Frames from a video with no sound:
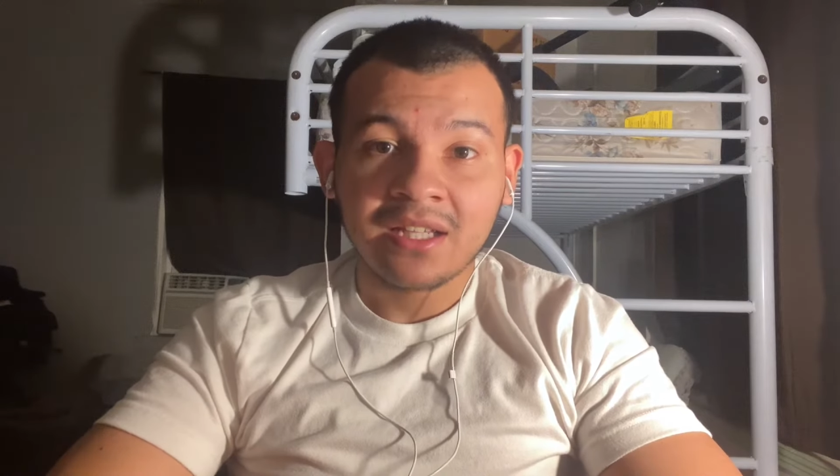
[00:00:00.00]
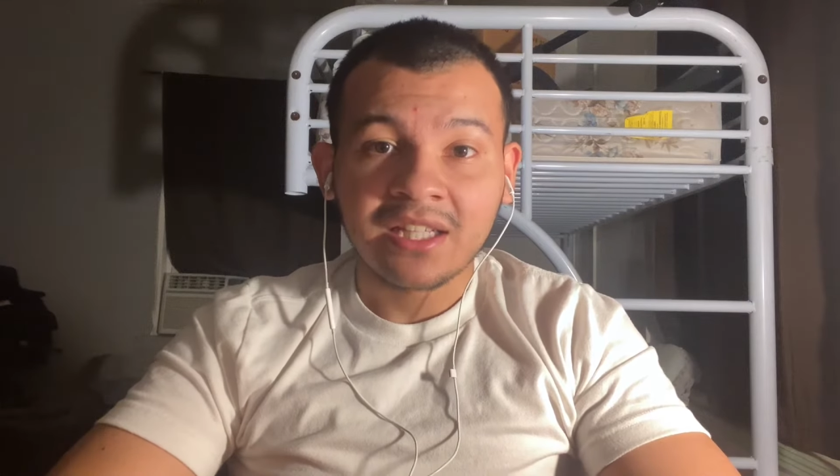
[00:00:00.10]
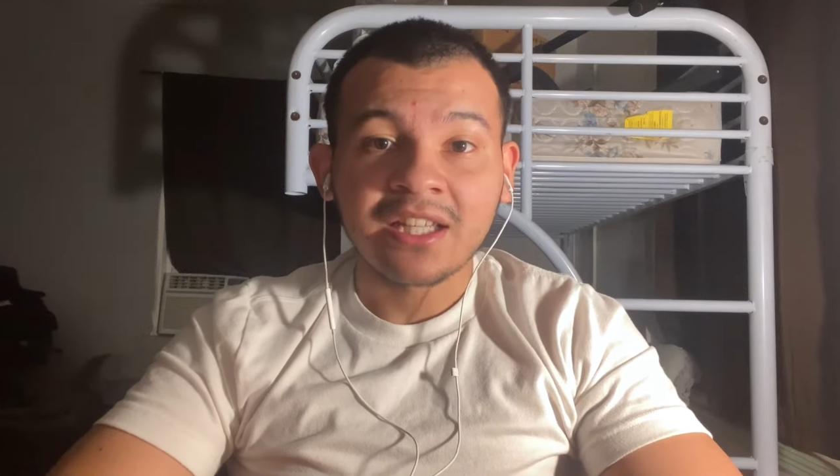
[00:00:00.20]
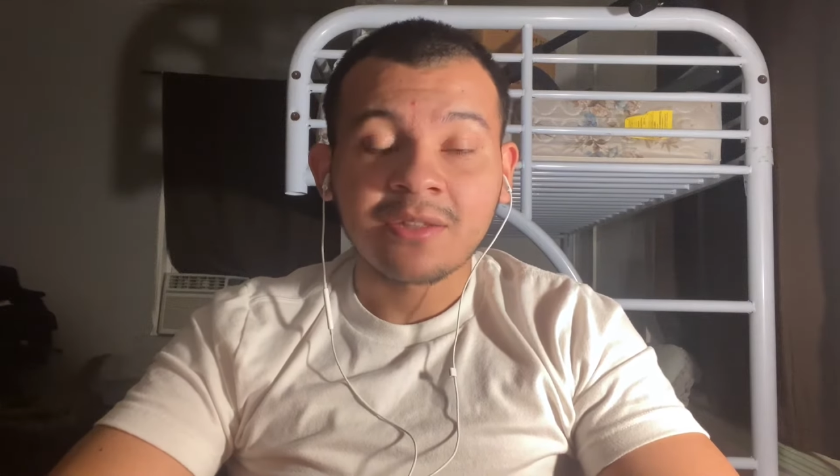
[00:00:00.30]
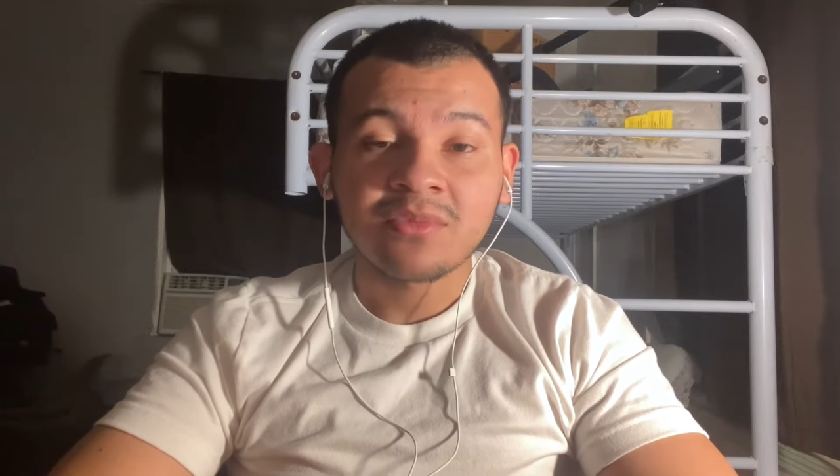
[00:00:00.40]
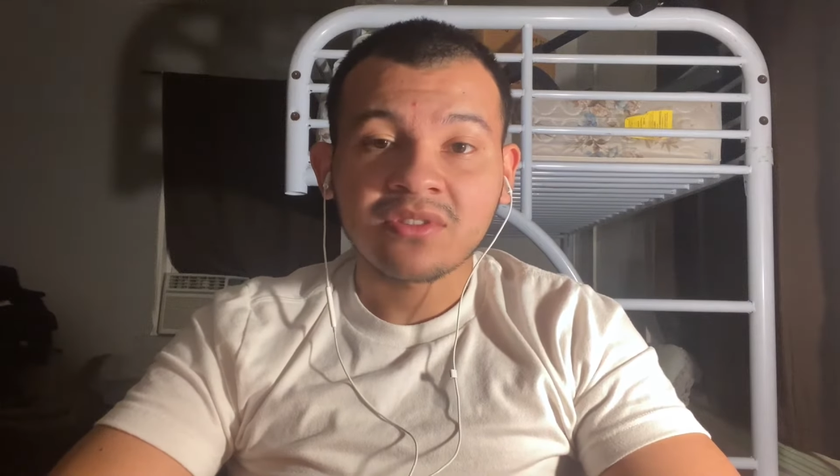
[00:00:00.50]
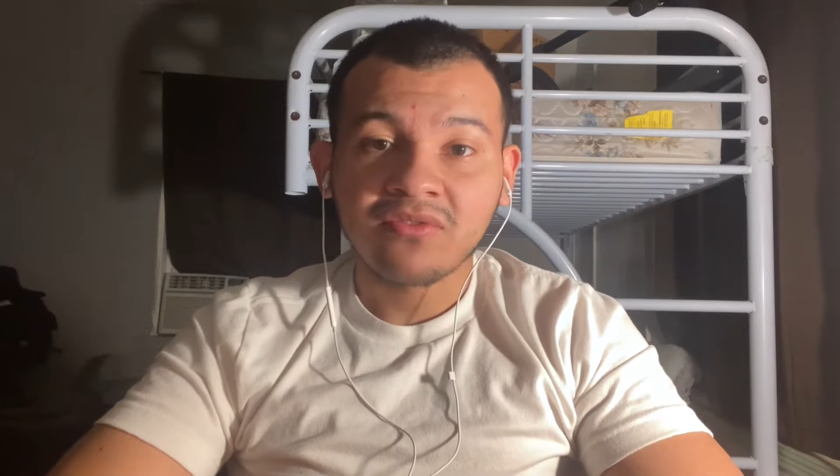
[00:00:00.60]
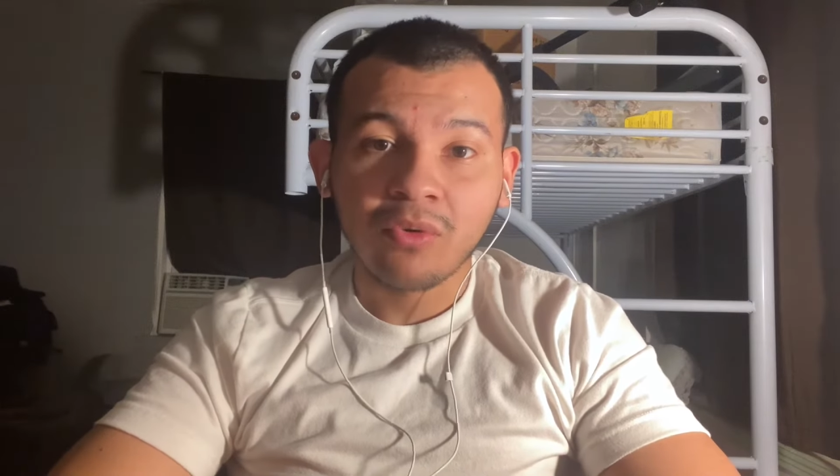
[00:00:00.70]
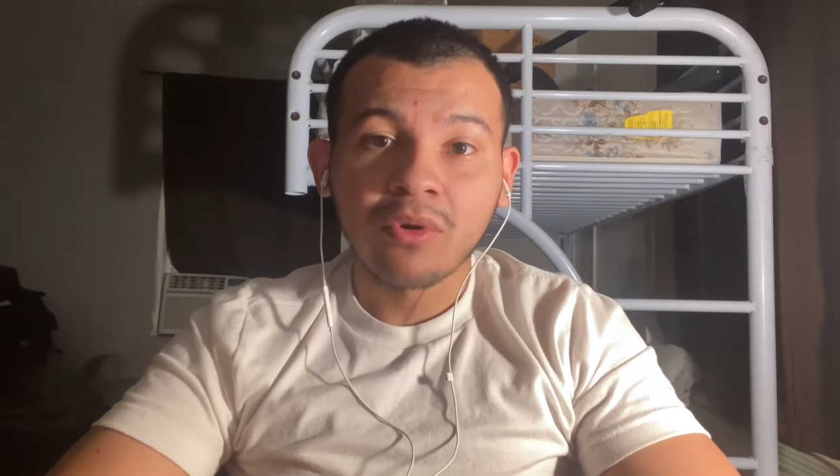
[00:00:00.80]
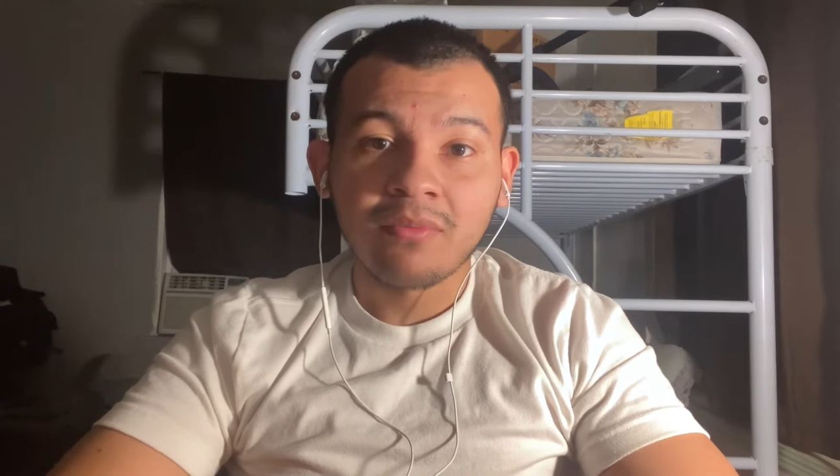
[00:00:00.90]
claims,
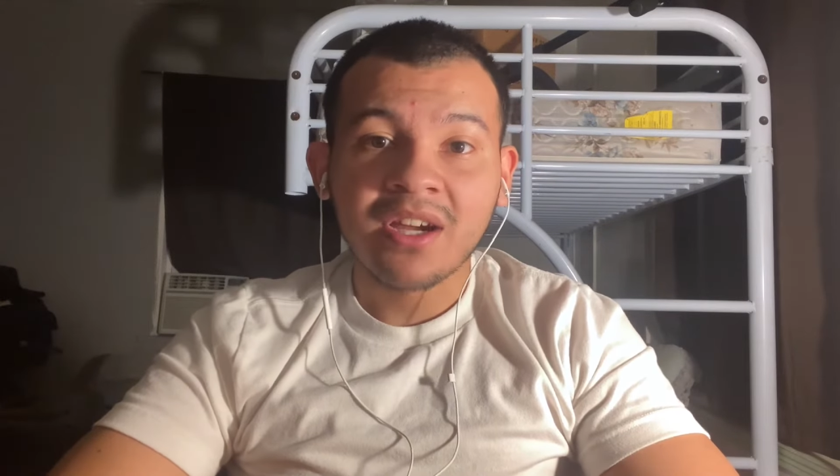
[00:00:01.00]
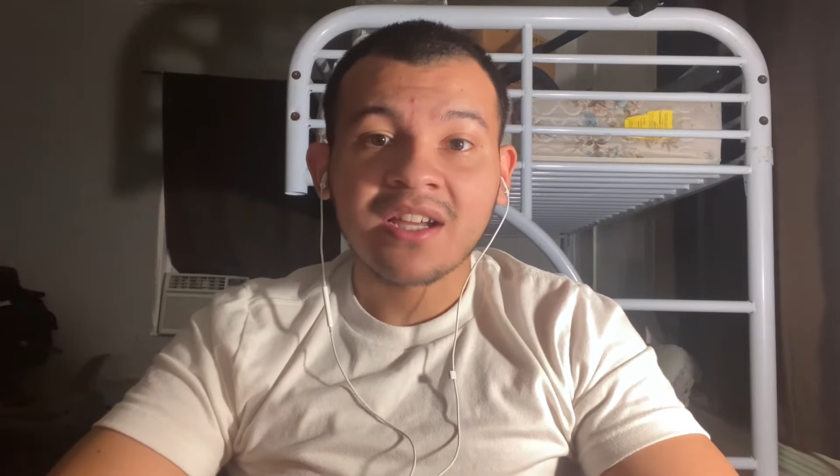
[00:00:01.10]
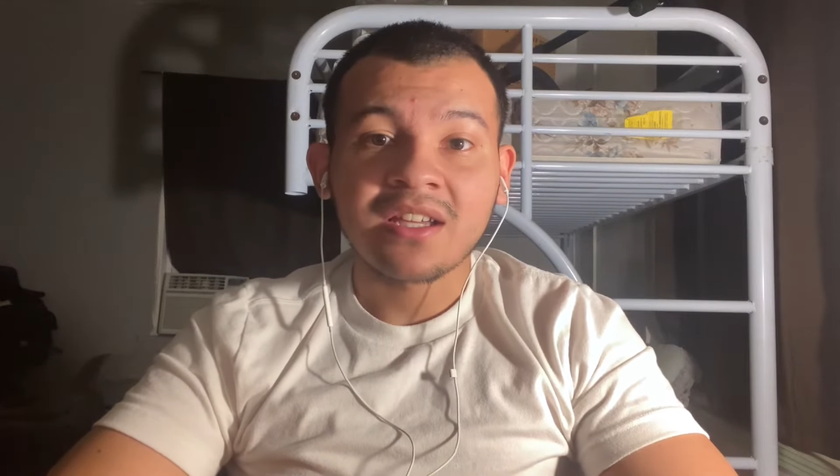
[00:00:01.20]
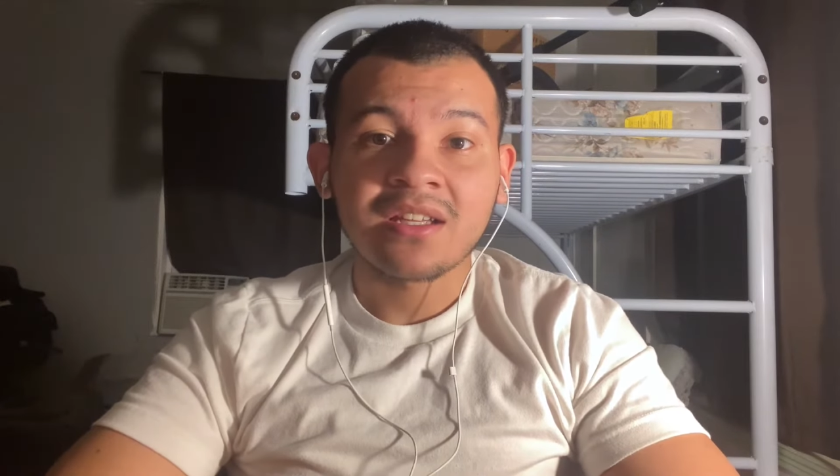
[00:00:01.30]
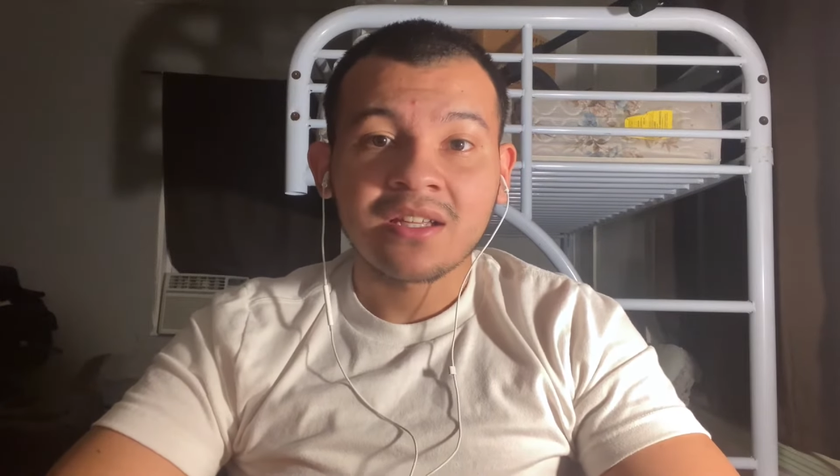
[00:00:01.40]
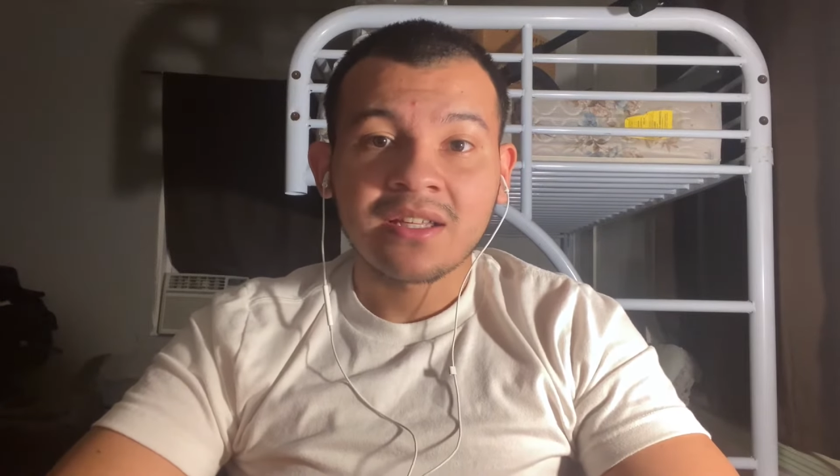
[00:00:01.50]
for my